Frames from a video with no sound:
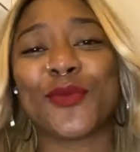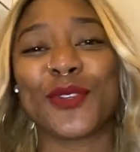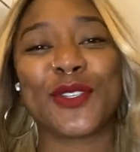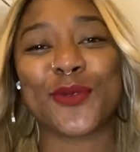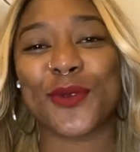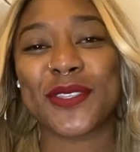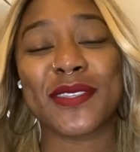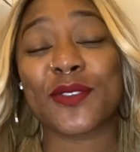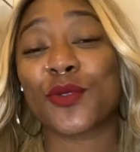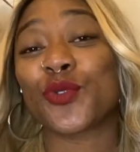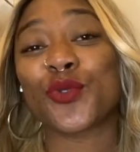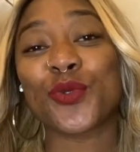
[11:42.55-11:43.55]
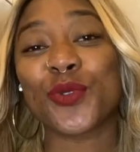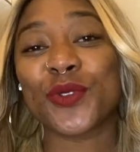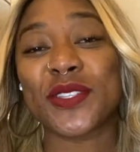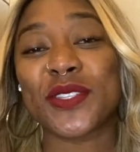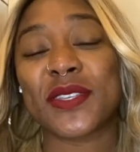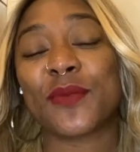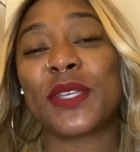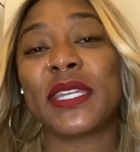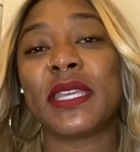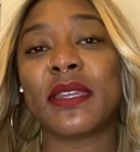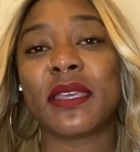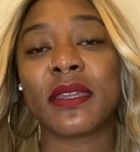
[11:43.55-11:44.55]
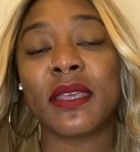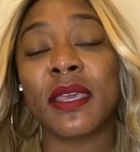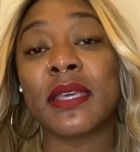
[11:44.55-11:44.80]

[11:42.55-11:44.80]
resources or tools that we needed